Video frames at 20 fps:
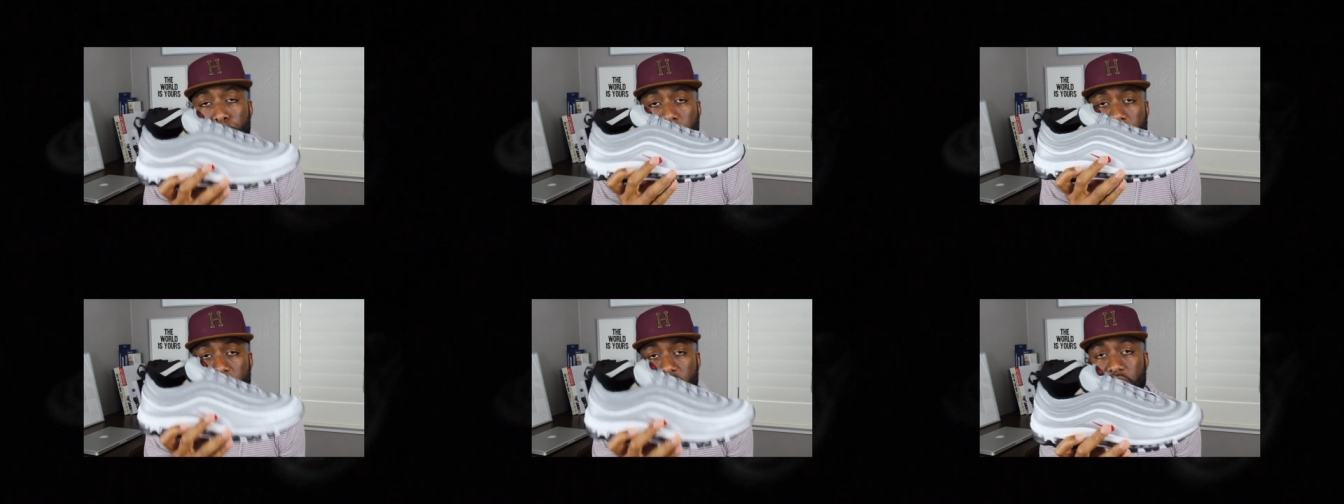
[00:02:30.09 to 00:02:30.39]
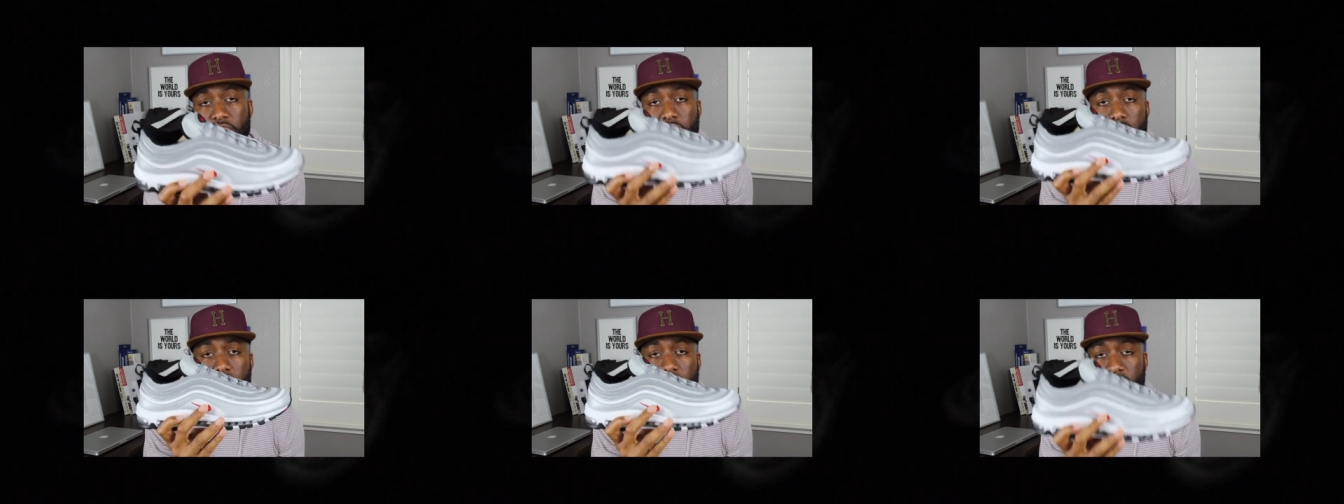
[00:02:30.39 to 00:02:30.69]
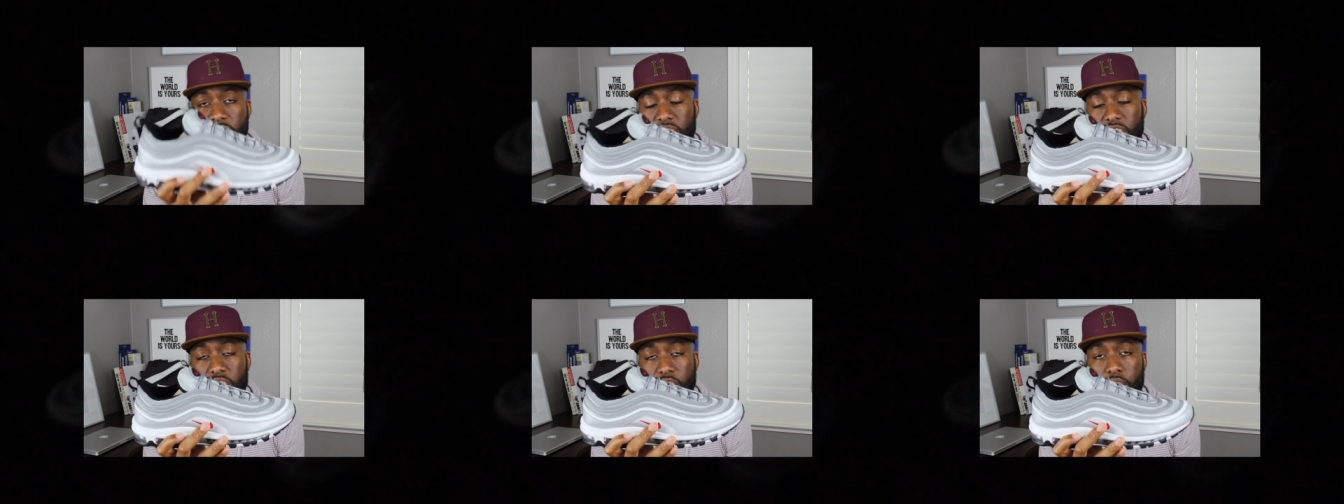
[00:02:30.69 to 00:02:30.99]
particular
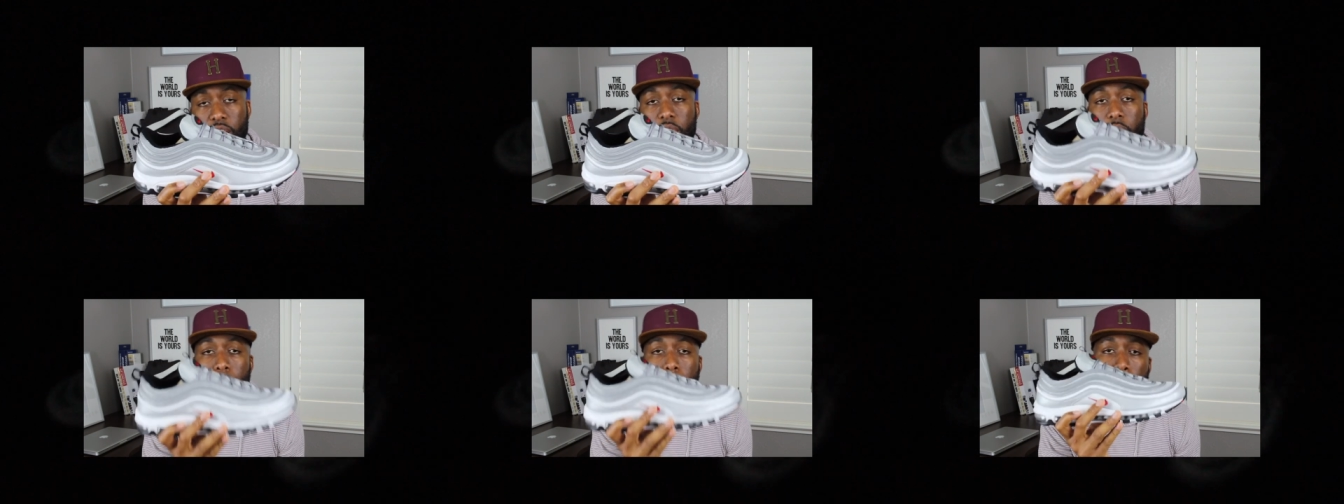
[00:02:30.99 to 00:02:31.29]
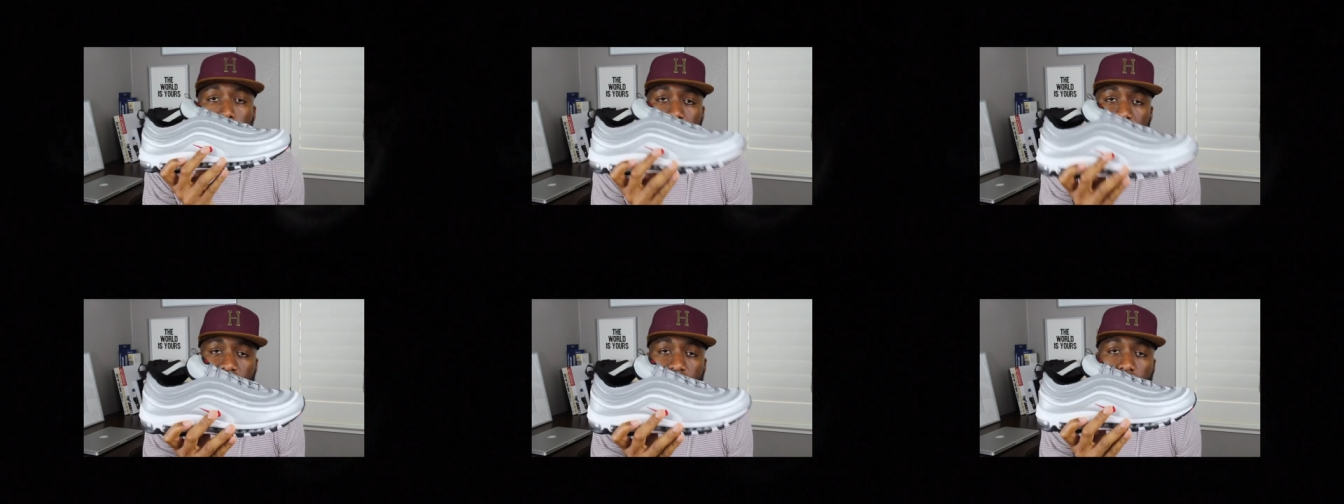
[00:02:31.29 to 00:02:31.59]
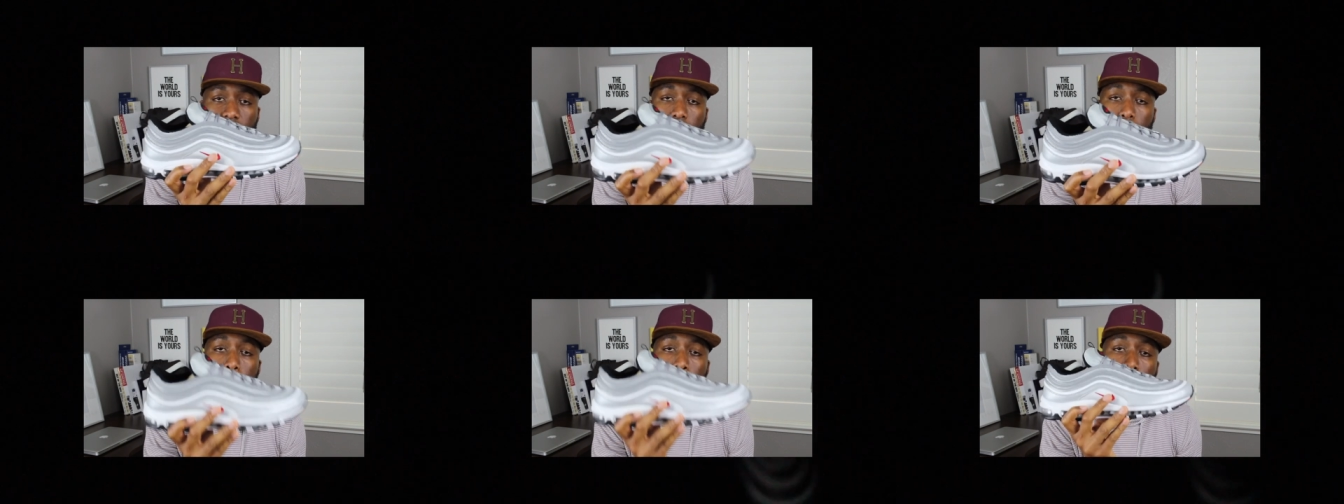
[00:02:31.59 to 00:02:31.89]
sneaker made
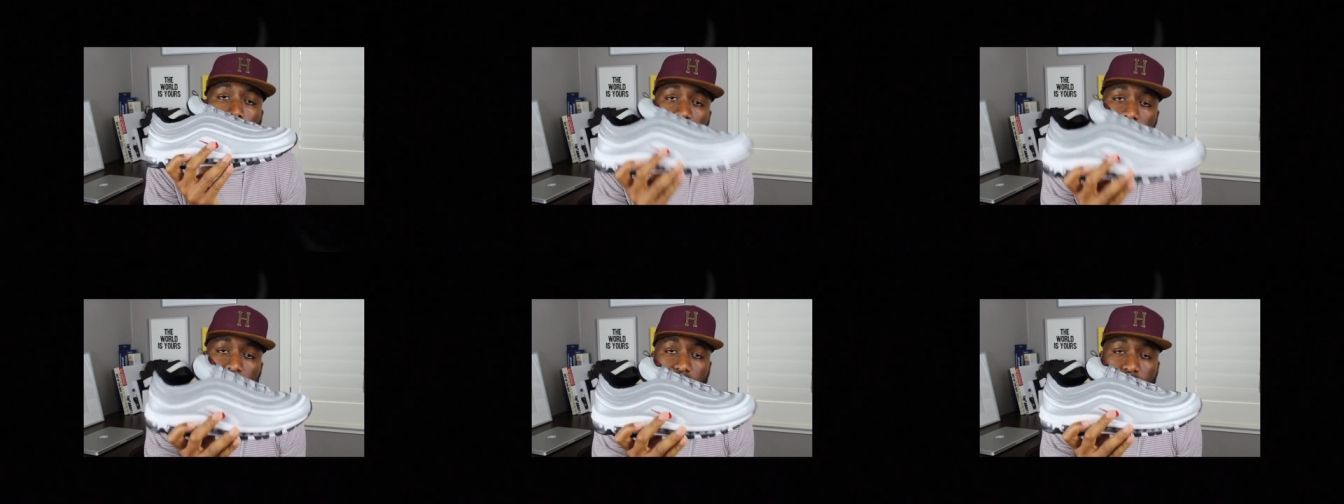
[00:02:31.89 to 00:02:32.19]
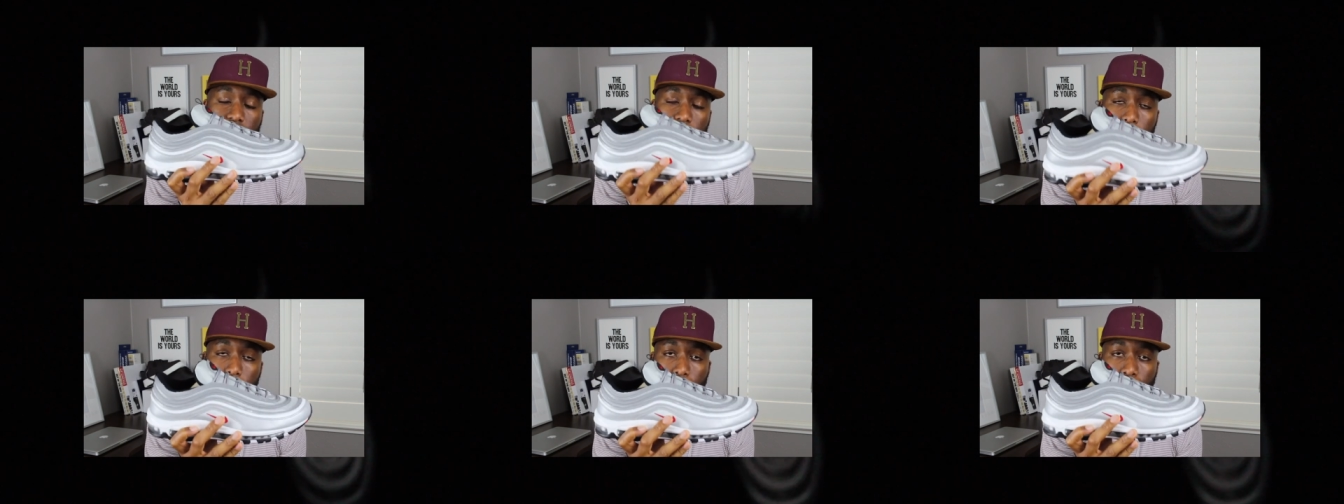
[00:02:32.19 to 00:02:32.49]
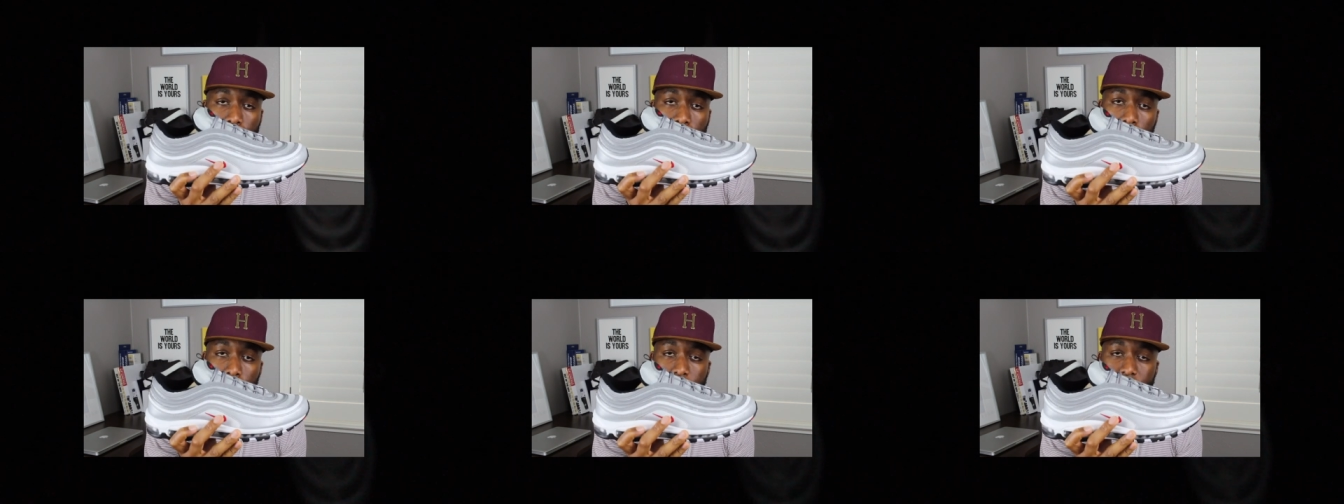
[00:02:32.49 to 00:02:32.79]
it a must
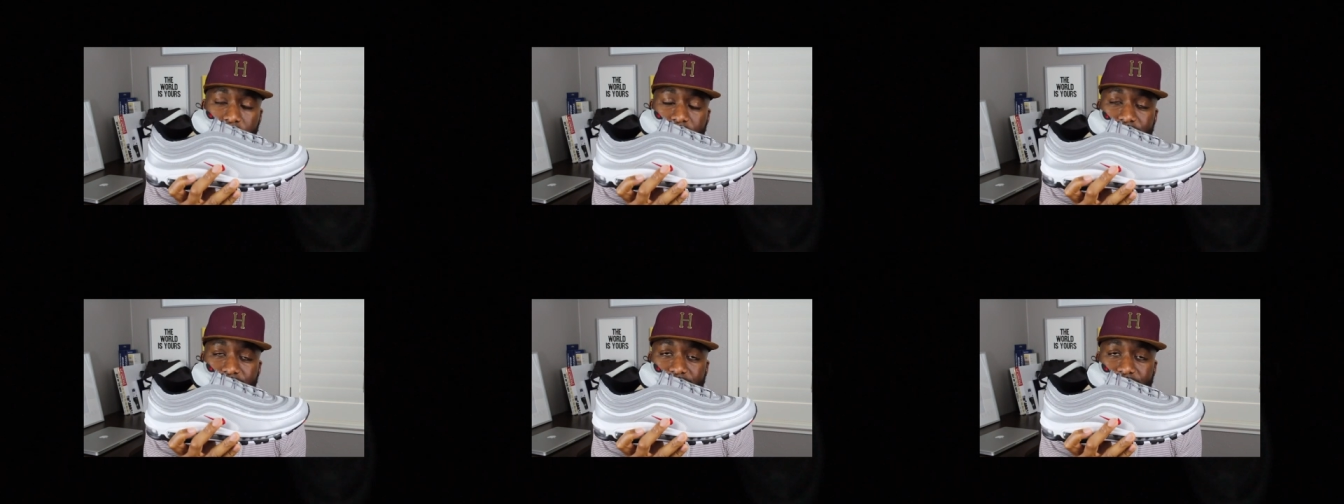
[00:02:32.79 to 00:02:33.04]
cop for me.